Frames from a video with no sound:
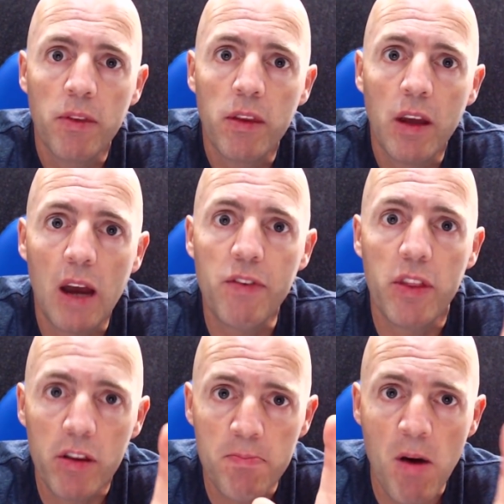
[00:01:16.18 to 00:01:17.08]

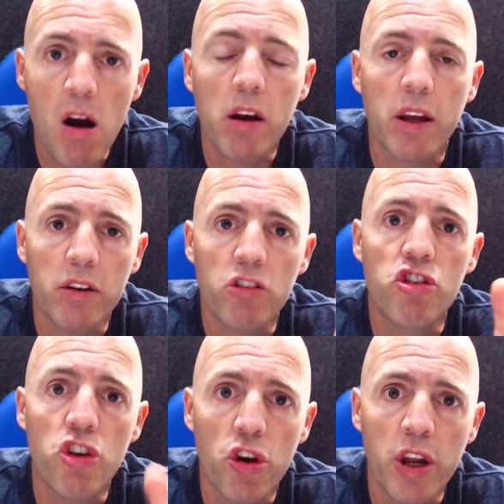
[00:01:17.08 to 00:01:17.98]
This market is
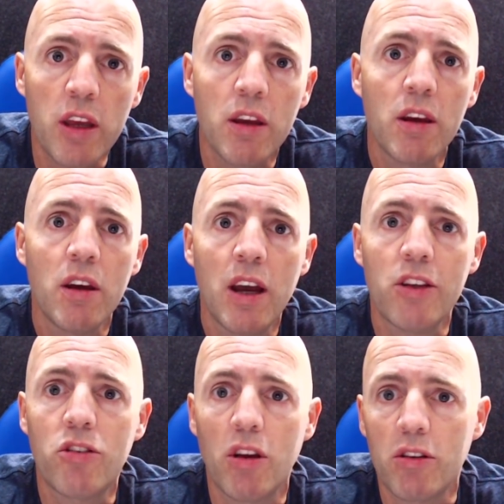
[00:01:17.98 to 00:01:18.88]
churning,
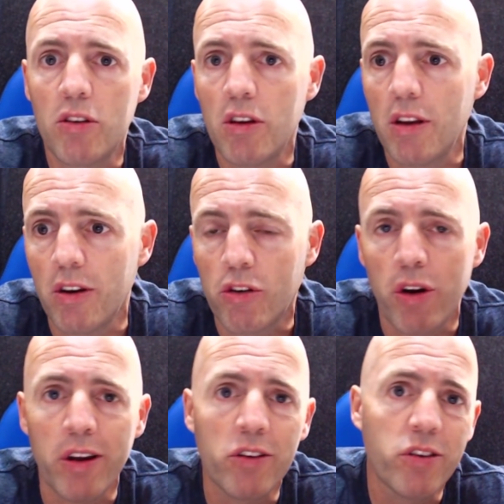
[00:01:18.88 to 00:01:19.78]
it's
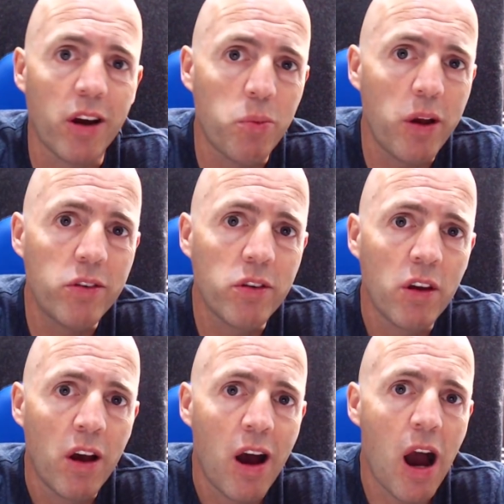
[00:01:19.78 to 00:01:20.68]
grinding sideways,
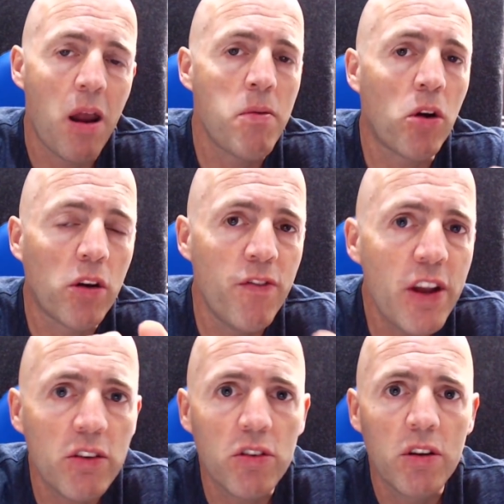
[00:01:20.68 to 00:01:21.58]
and I'm not
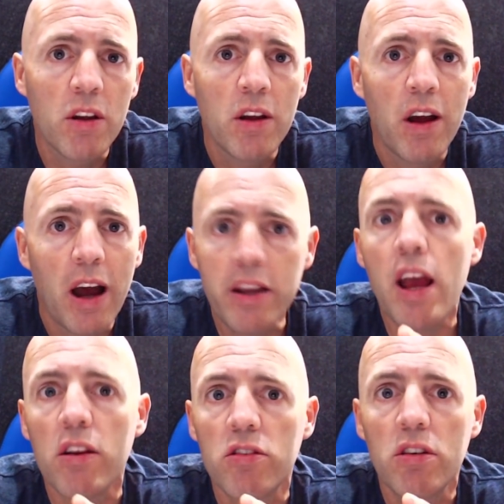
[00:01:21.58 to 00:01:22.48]
convinced. And
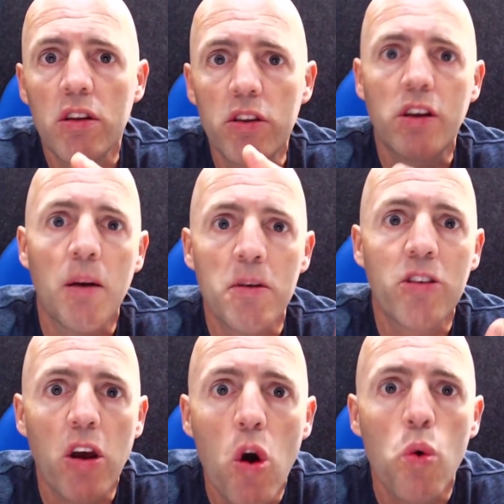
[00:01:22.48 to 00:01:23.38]
yes, the companies
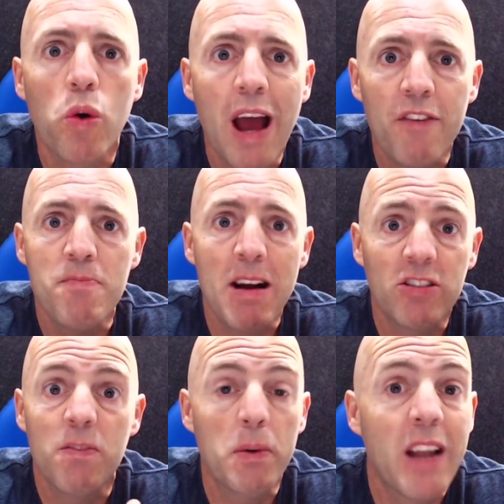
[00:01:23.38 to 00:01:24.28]
I hold have
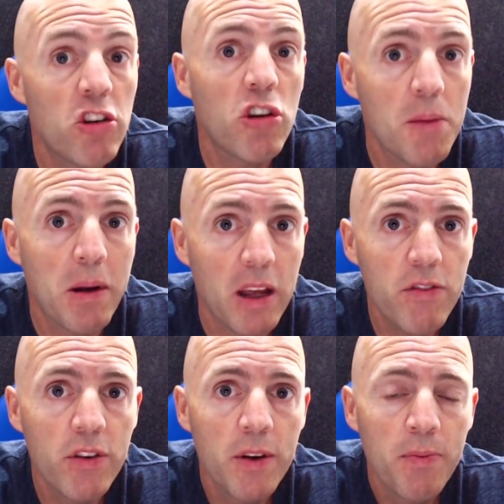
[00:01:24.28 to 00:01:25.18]
massive potential, I
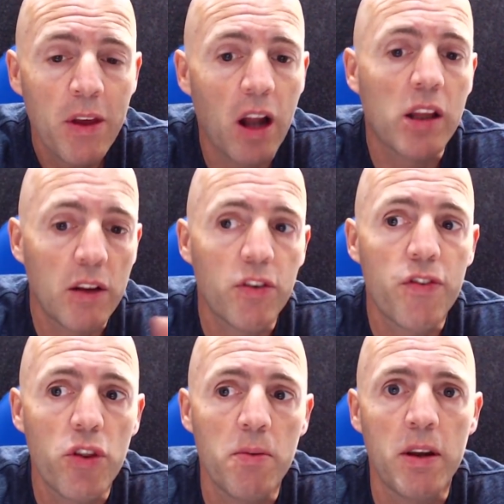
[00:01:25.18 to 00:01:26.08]
believe. I'll cover a
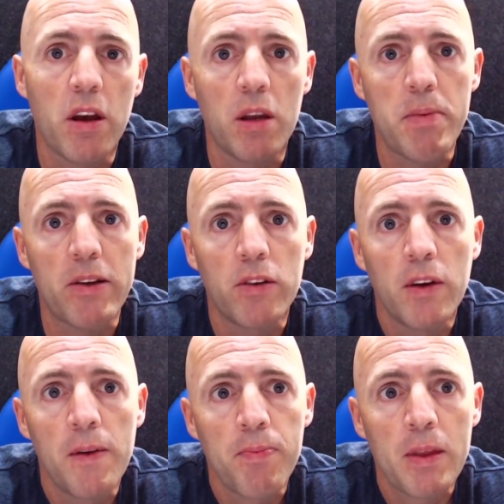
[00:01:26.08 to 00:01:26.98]
few of them in a bit.
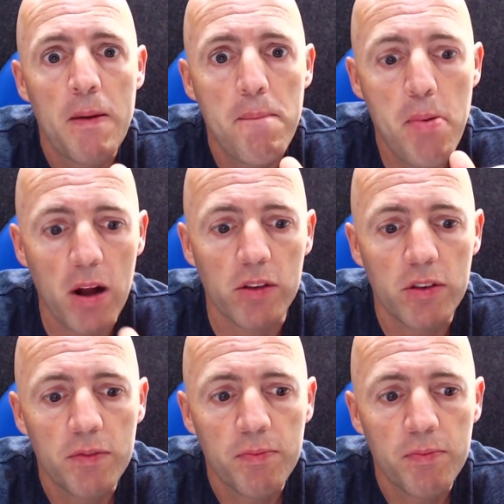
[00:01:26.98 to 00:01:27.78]
But